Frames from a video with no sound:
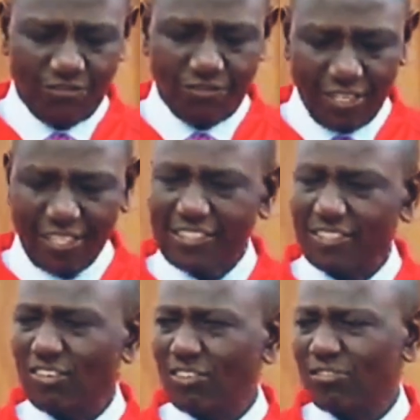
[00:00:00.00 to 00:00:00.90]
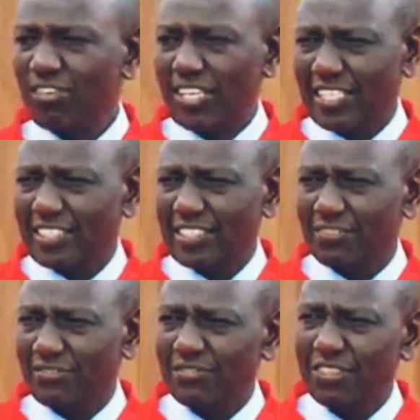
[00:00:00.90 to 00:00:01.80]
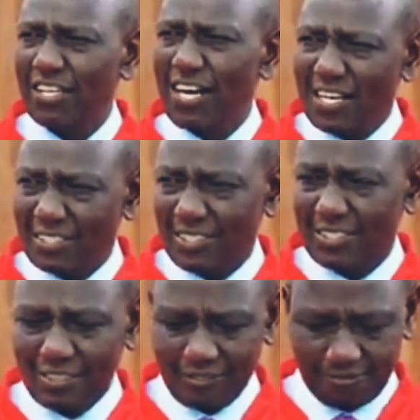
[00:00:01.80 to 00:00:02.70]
field of creative arts.